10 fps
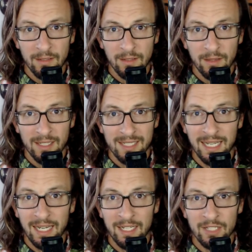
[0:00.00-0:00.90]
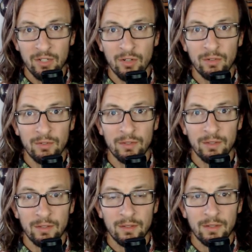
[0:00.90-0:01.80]
A second is called
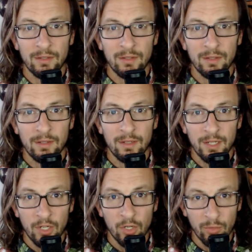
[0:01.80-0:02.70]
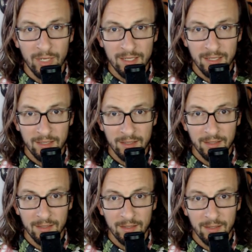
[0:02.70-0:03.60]
Grit
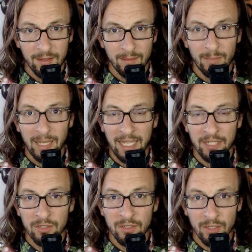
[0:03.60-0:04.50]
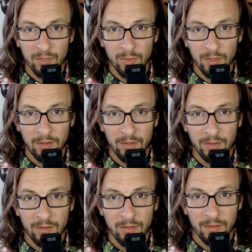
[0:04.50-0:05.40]
by Angela Duckworth.
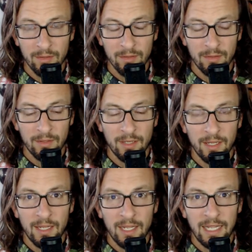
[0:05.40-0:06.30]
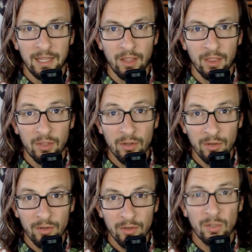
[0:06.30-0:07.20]
And the
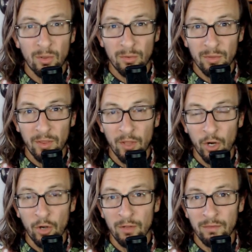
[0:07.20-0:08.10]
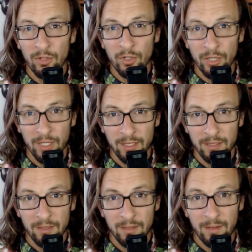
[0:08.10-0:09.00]
third called The Art of Learning
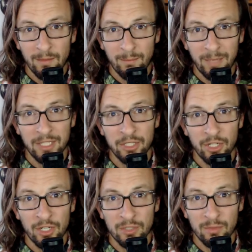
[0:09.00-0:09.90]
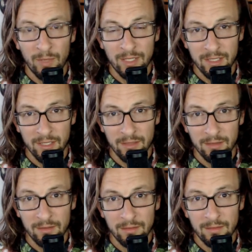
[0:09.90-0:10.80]
by Josh Waitzkin.
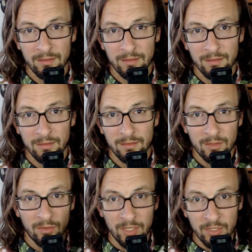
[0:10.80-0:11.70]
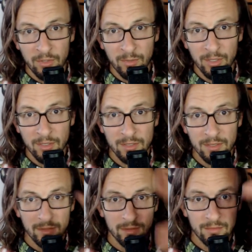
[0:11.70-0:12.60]
So these are the
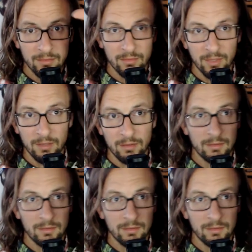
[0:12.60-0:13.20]
books, right?